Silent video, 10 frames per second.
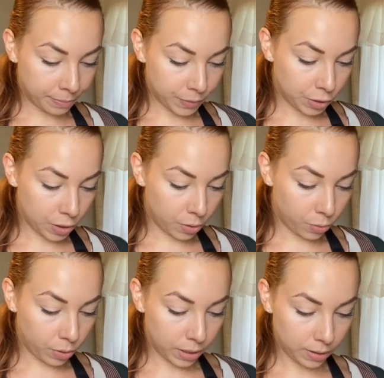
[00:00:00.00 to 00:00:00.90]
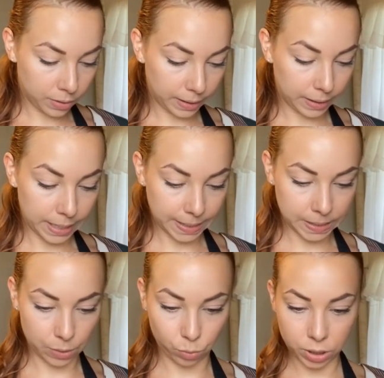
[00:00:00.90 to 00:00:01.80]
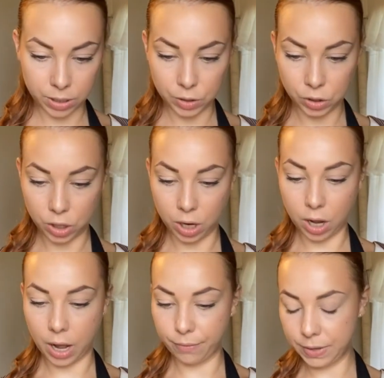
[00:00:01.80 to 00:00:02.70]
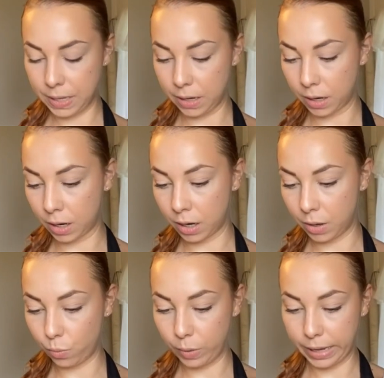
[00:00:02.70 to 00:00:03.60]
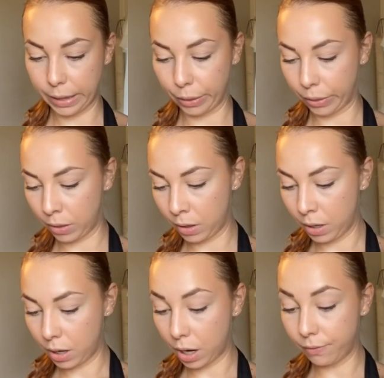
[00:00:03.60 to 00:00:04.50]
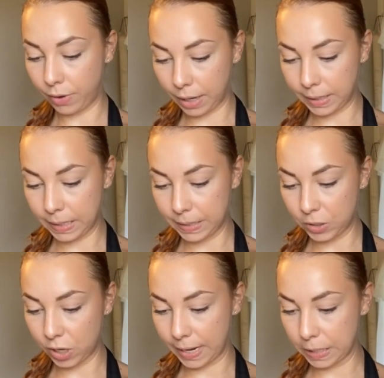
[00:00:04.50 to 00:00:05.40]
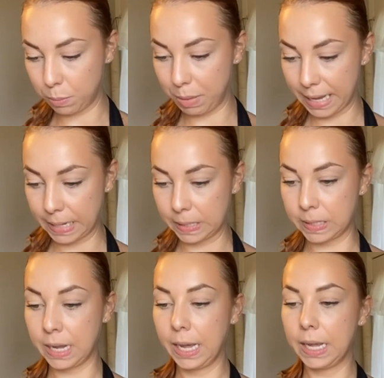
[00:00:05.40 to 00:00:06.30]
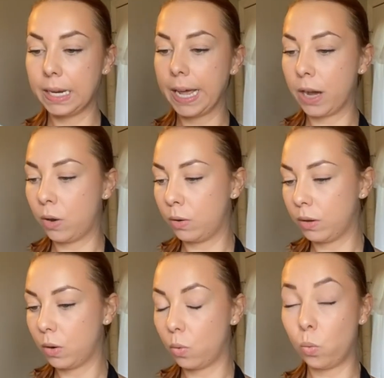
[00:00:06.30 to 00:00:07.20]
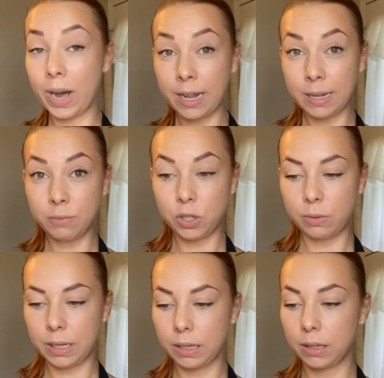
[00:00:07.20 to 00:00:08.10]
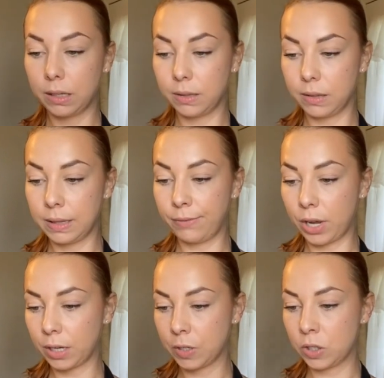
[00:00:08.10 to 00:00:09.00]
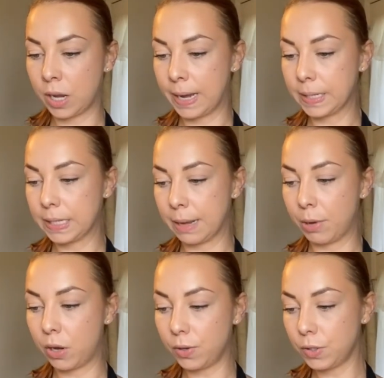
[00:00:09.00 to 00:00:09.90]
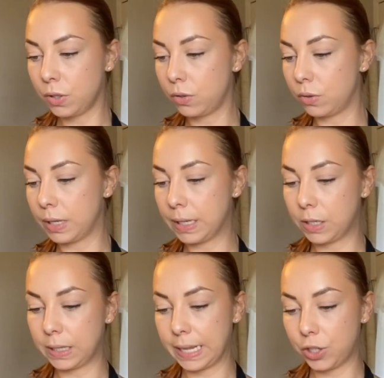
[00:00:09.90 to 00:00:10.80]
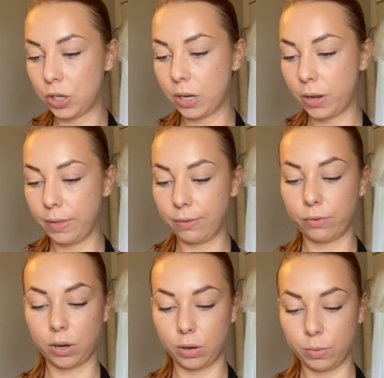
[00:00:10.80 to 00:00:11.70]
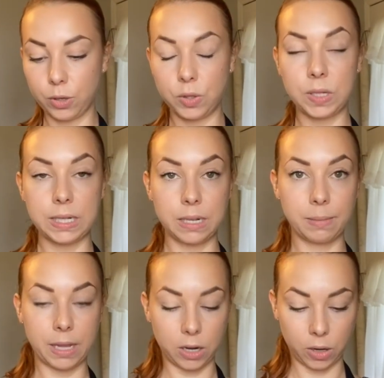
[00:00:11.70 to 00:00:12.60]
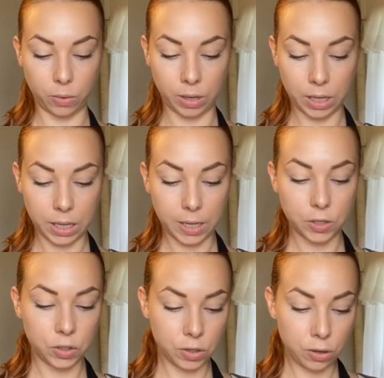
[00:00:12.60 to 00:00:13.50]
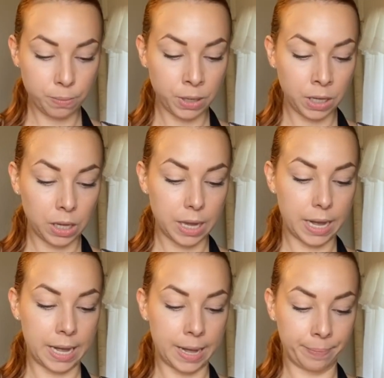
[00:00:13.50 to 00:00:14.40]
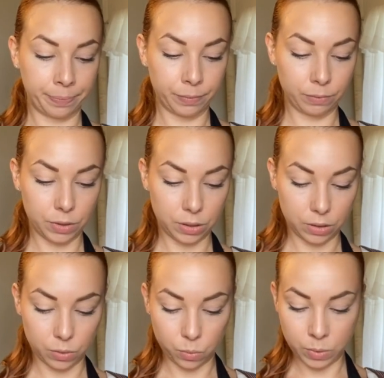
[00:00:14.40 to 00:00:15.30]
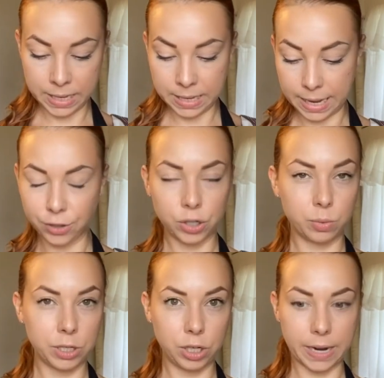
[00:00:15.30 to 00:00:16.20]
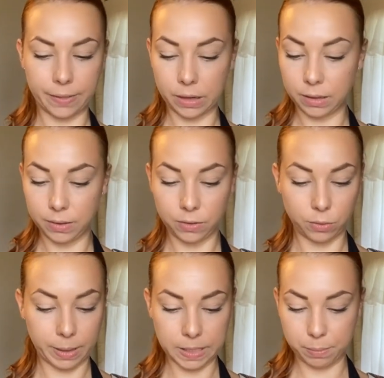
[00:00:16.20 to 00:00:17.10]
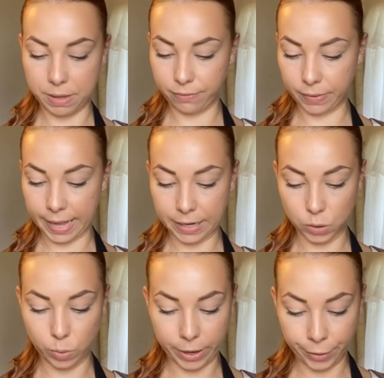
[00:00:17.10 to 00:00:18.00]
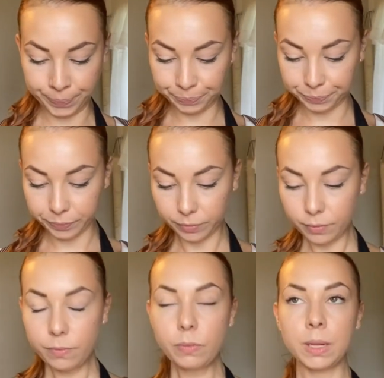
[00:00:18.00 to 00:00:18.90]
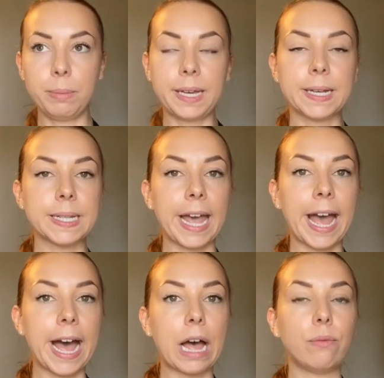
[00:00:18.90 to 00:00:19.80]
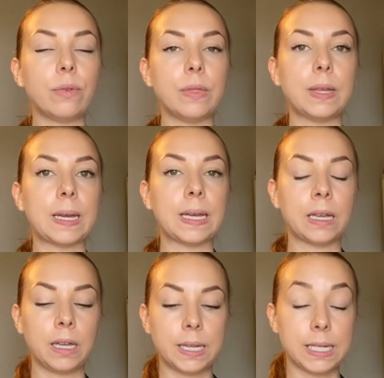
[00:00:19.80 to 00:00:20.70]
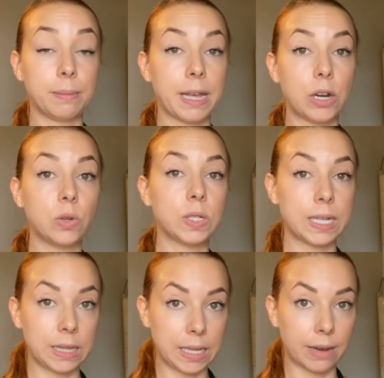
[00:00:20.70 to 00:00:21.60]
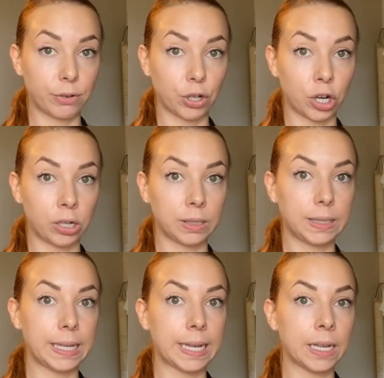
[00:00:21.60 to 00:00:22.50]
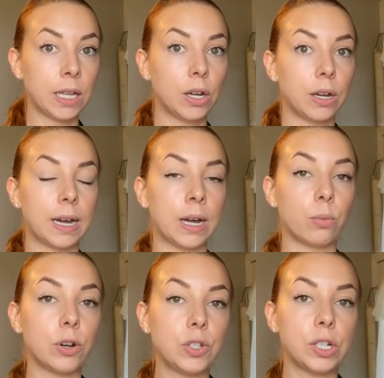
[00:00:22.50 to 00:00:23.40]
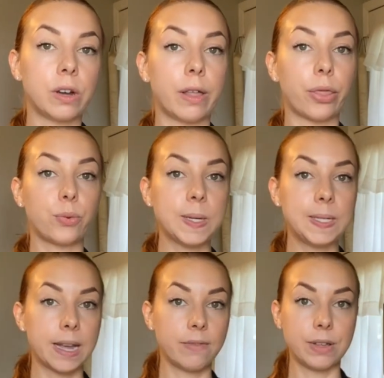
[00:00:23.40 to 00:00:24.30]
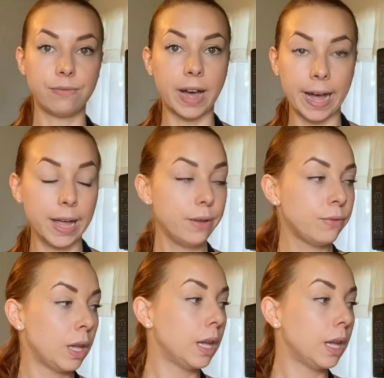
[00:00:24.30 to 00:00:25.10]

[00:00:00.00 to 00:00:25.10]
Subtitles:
So like I said, we're going to start off here with our vodka sauce base. Now, while I'm doing the vodka sauce, I'm also going to let you know that for our roasted tomato soup, I'll just read you down the recipe for that as well, because I have the tomatoes in the oven currently roasting on 375.